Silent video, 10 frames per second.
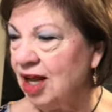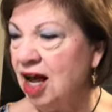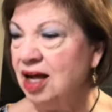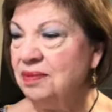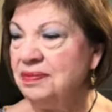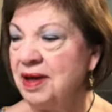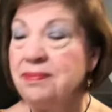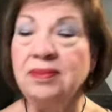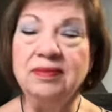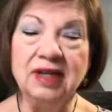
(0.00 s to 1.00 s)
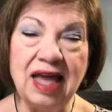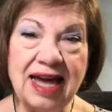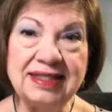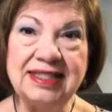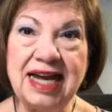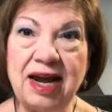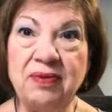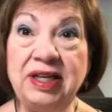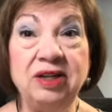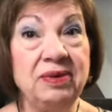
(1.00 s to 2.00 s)
the last day,
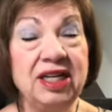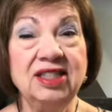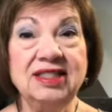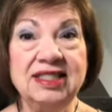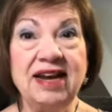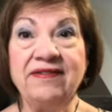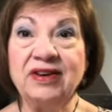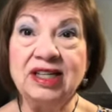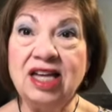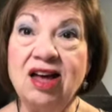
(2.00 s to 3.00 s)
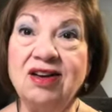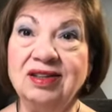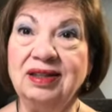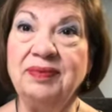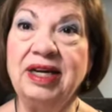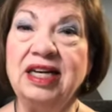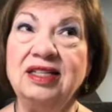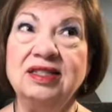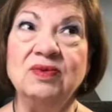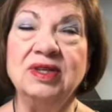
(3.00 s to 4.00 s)
we knew we couldn't stay very long
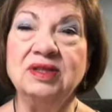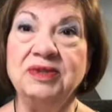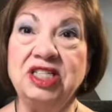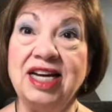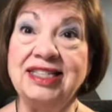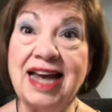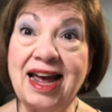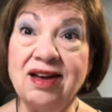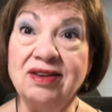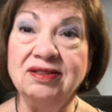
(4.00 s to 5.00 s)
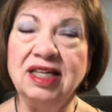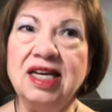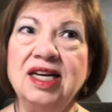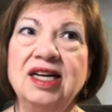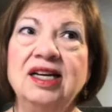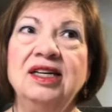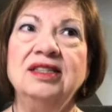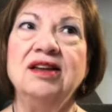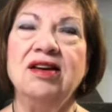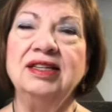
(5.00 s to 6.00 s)
because once we checked out,
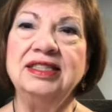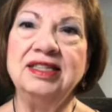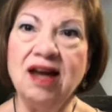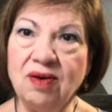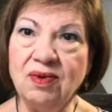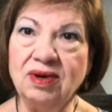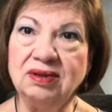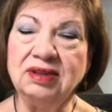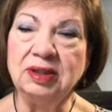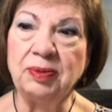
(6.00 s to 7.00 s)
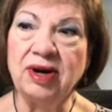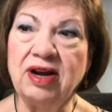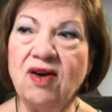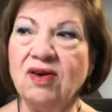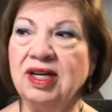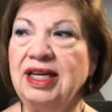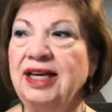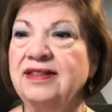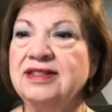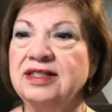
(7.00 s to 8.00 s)
Donna did not want to bring Harley
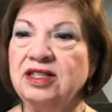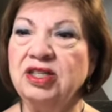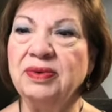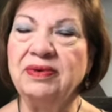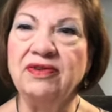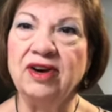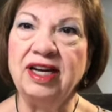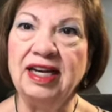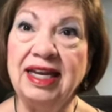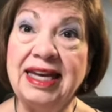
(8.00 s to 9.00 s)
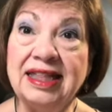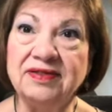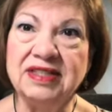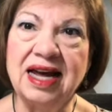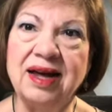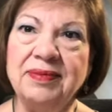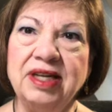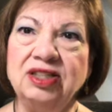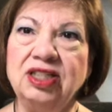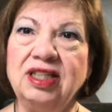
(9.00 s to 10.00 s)
in the stitching room for any length of time
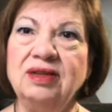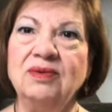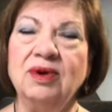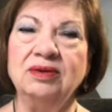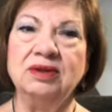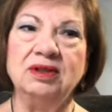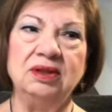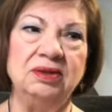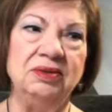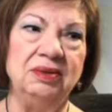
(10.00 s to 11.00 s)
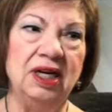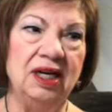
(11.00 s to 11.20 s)
because she didn't want to